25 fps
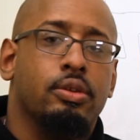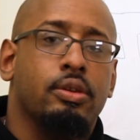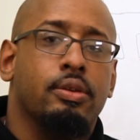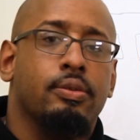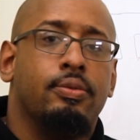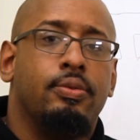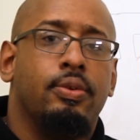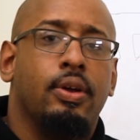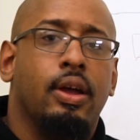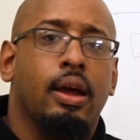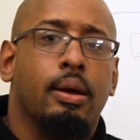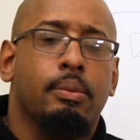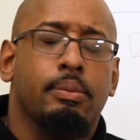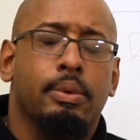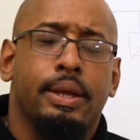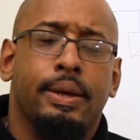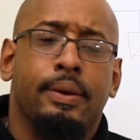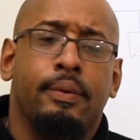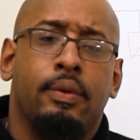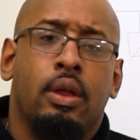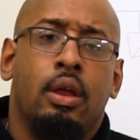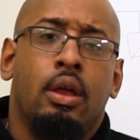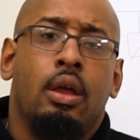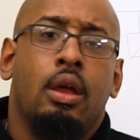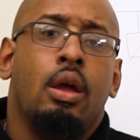in the family?
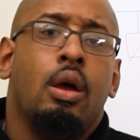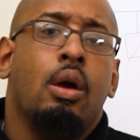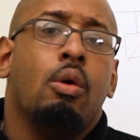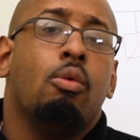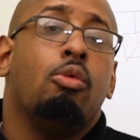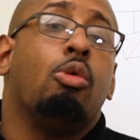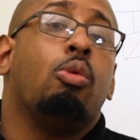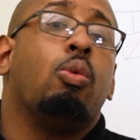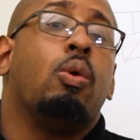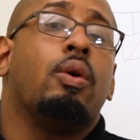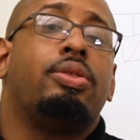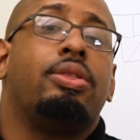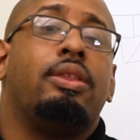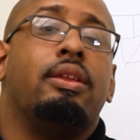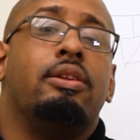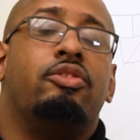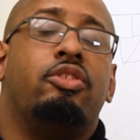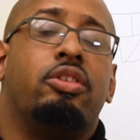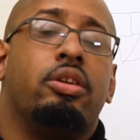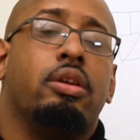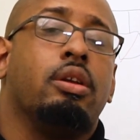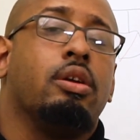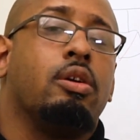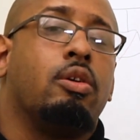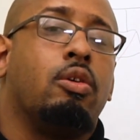Well, what the
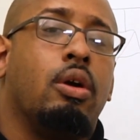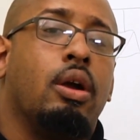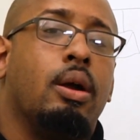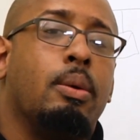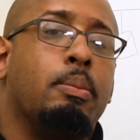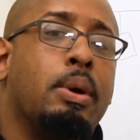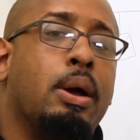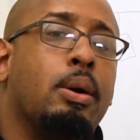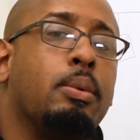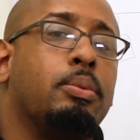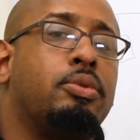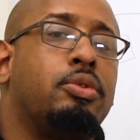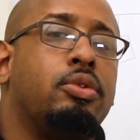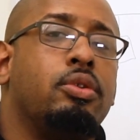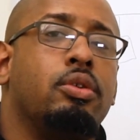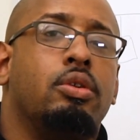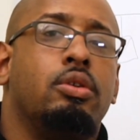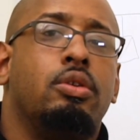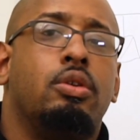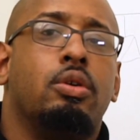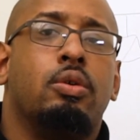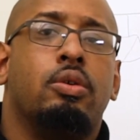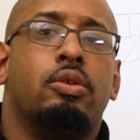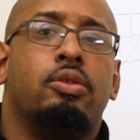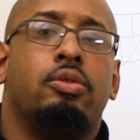genogram helps you to
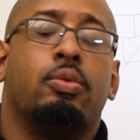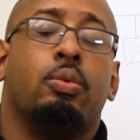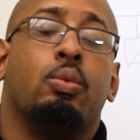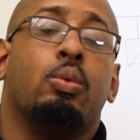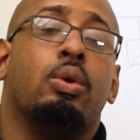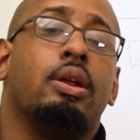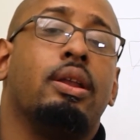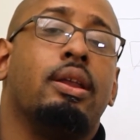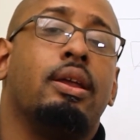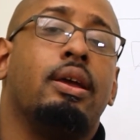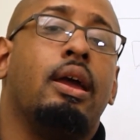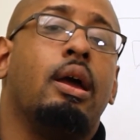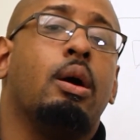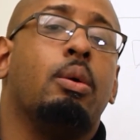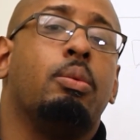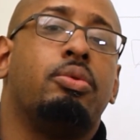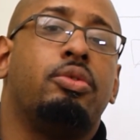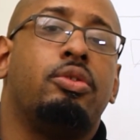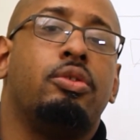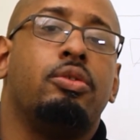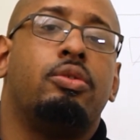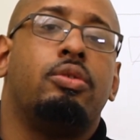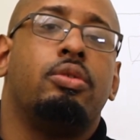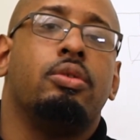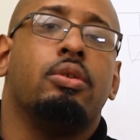do is, one, it
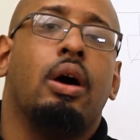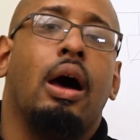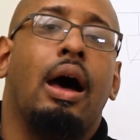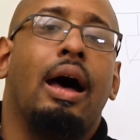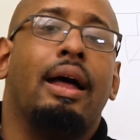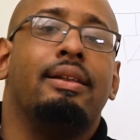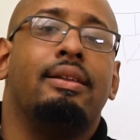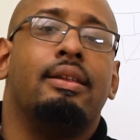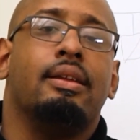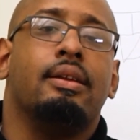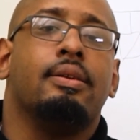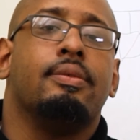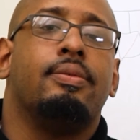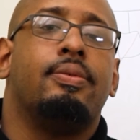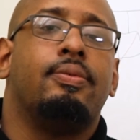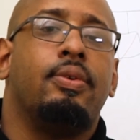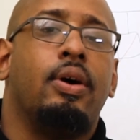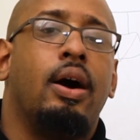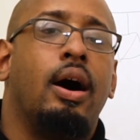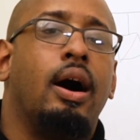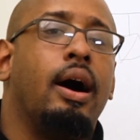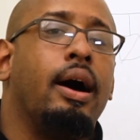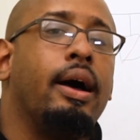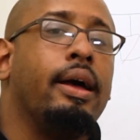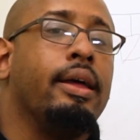helps you to
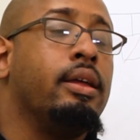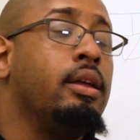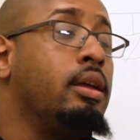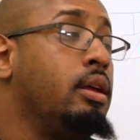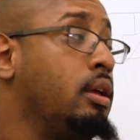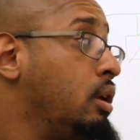identify